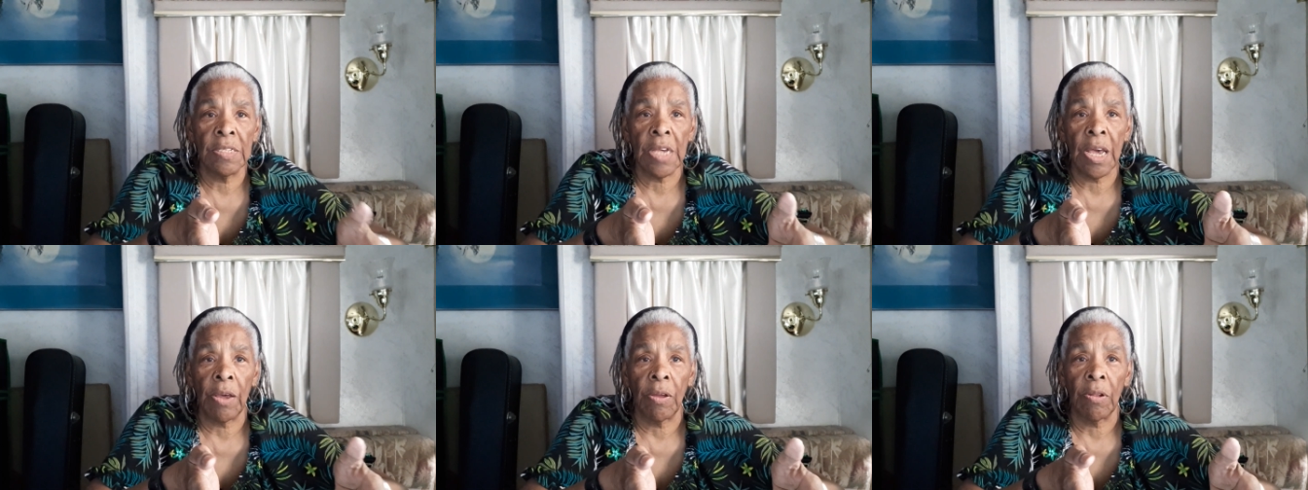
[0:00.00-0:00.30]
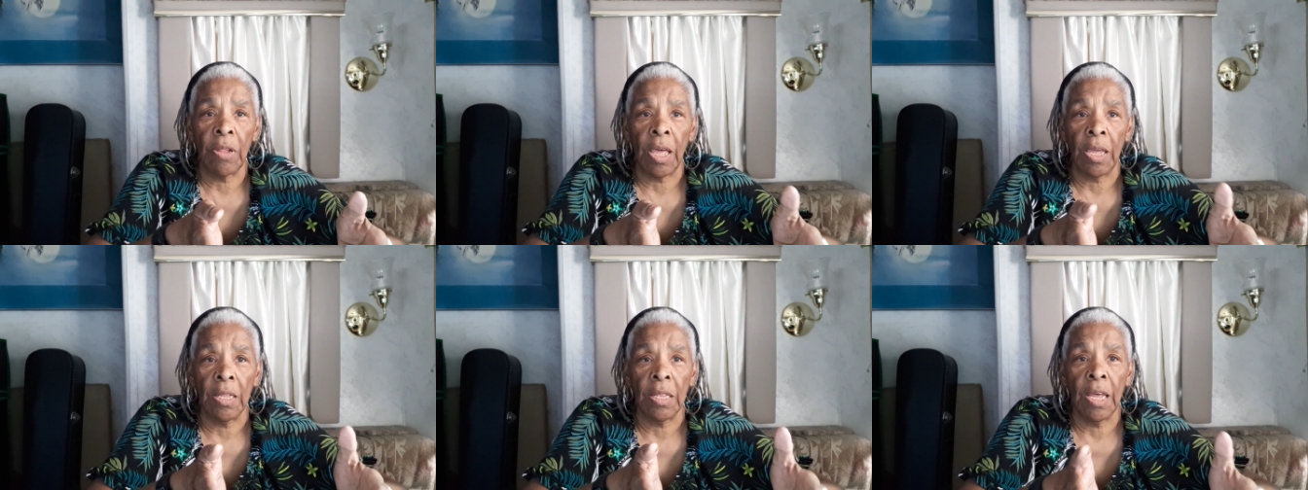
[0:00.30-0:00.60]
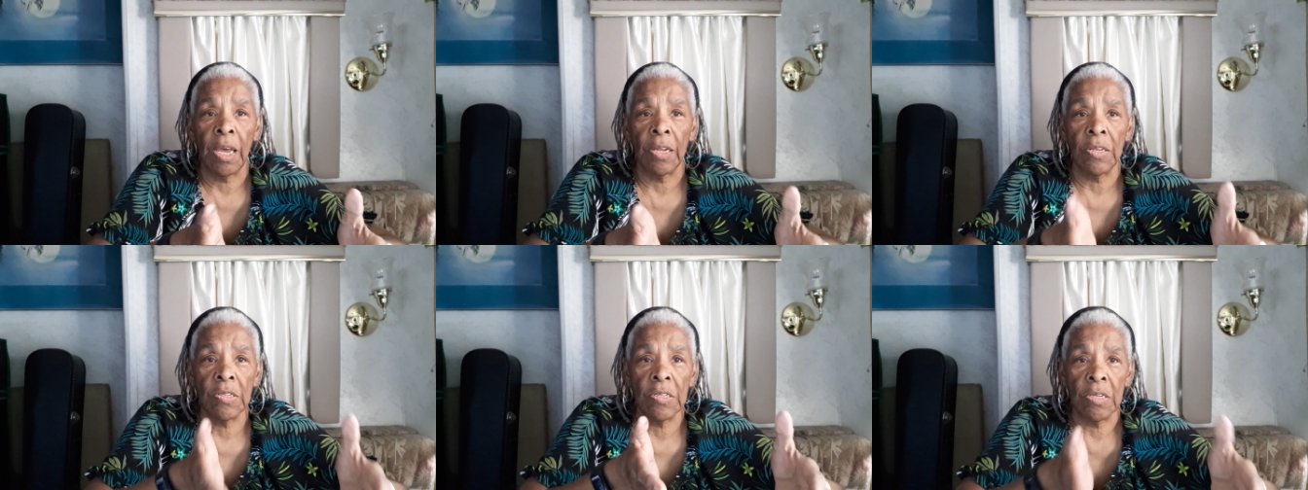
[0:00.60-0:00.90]
out like
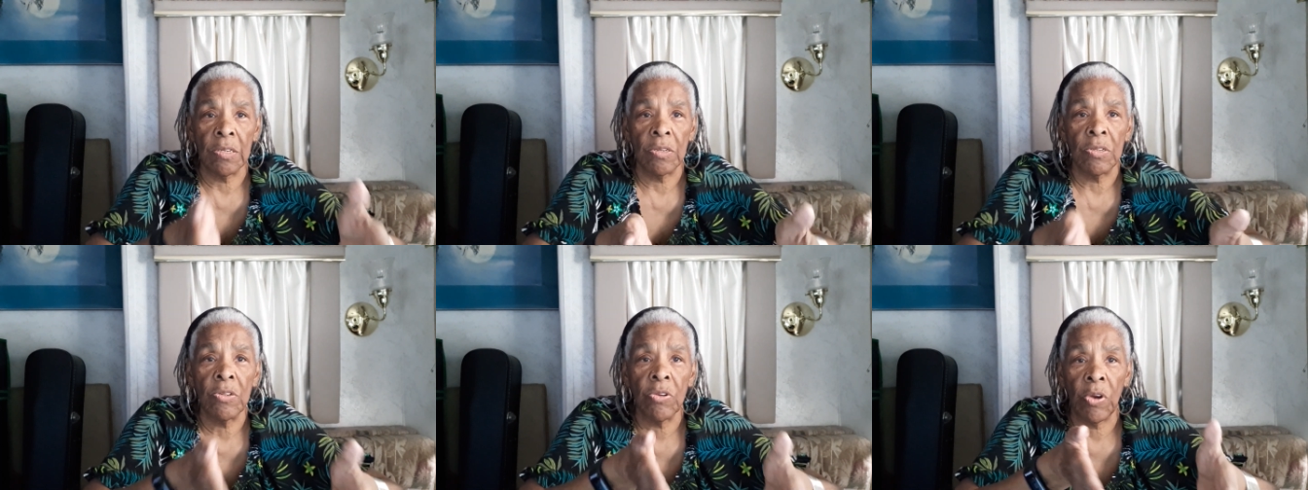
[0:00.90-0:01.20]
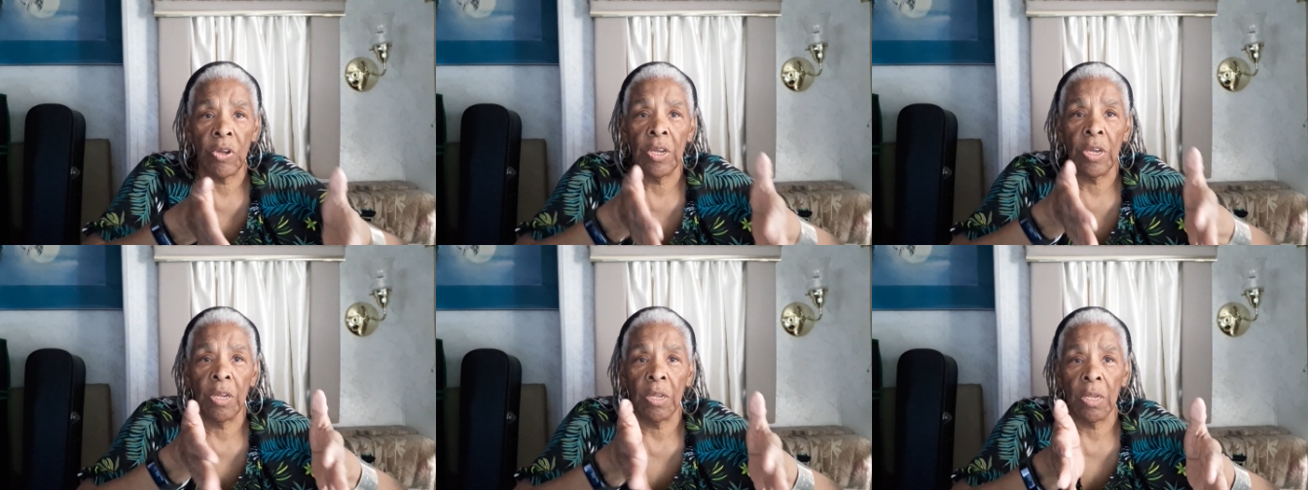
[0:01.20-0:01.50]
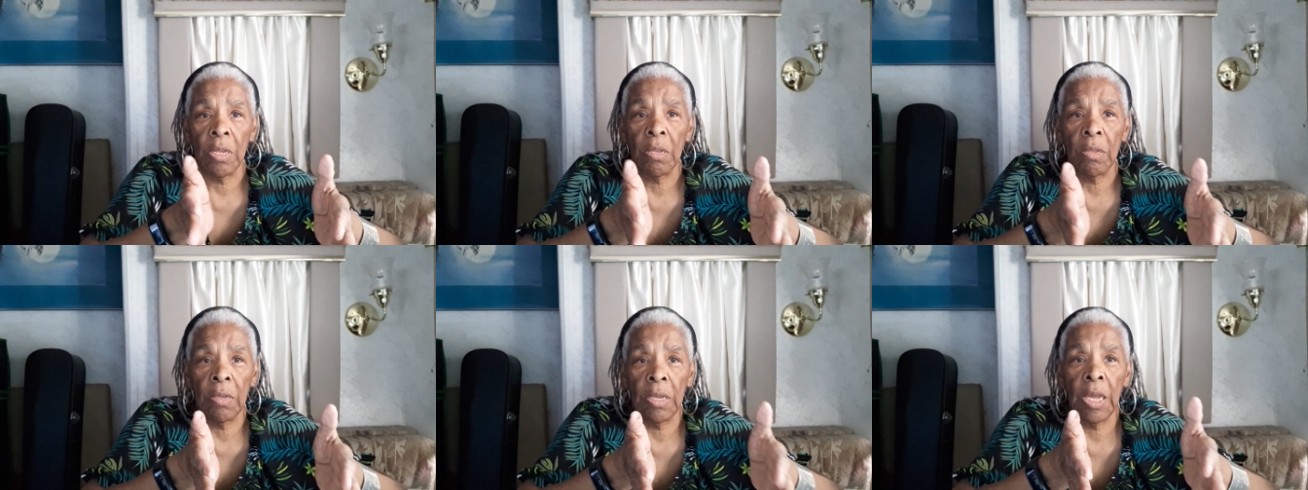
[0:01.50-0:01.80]
that so he
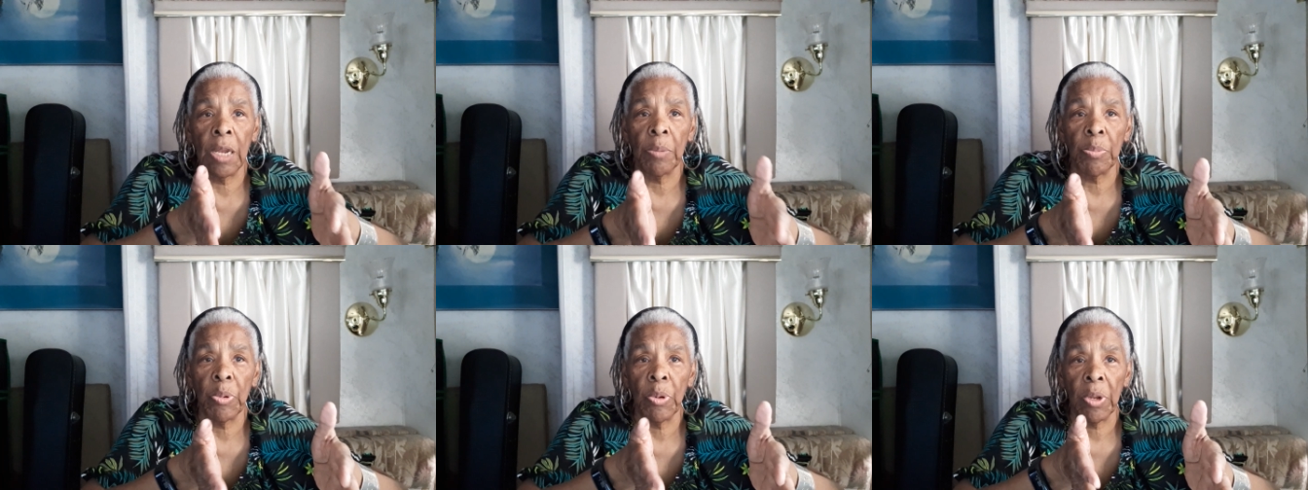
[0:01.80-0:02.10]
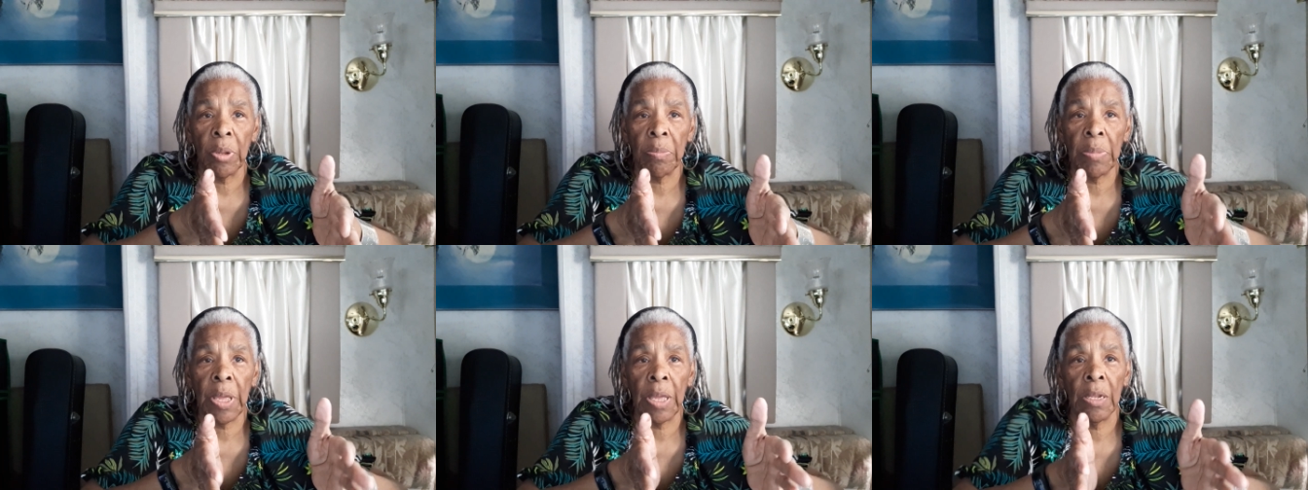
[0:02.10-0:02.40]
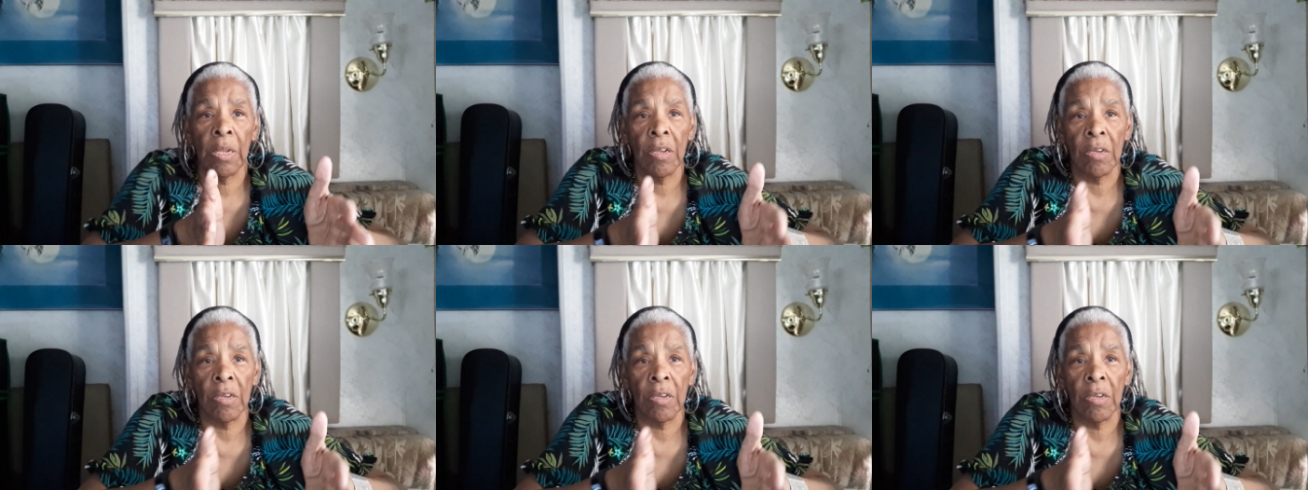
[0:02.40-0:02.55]
can get up on the bed,